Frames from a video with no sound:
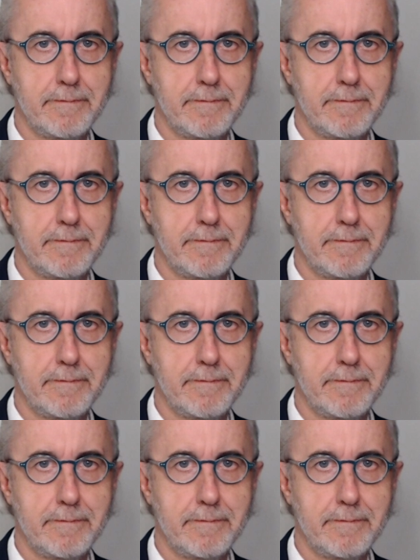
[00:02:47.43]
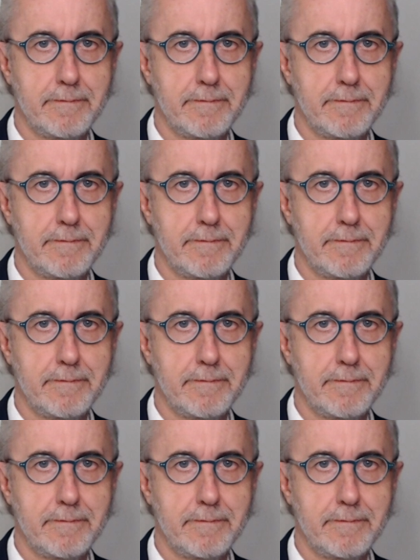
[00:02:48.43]

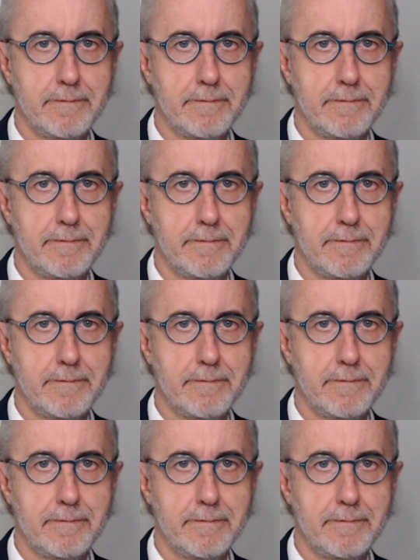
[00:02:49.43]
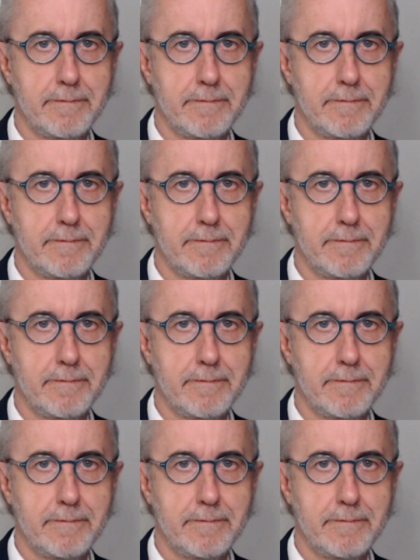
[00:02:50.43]

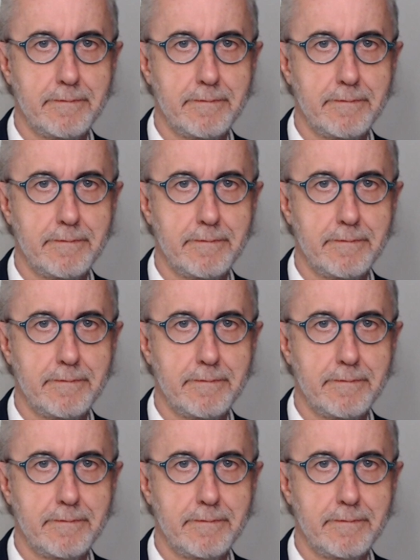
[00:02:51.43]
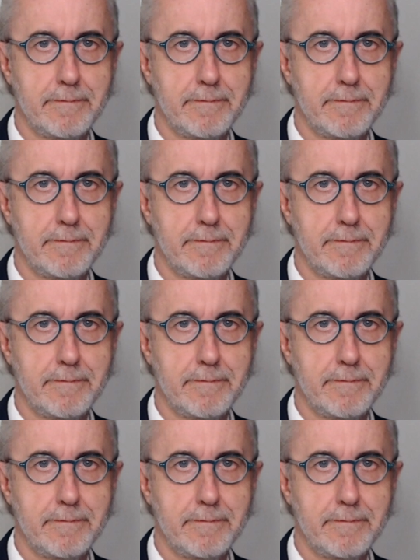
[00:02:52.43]

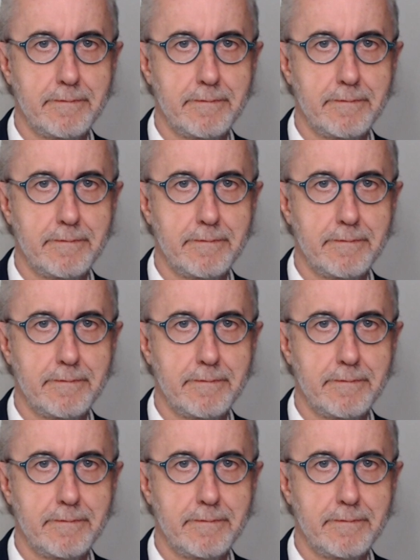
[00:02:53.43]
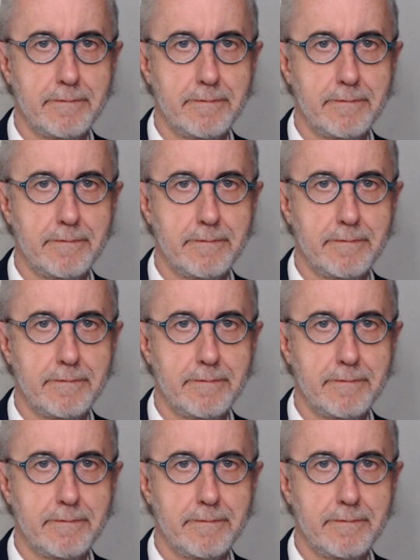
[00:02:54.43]
This is a still picture; no speech is visible.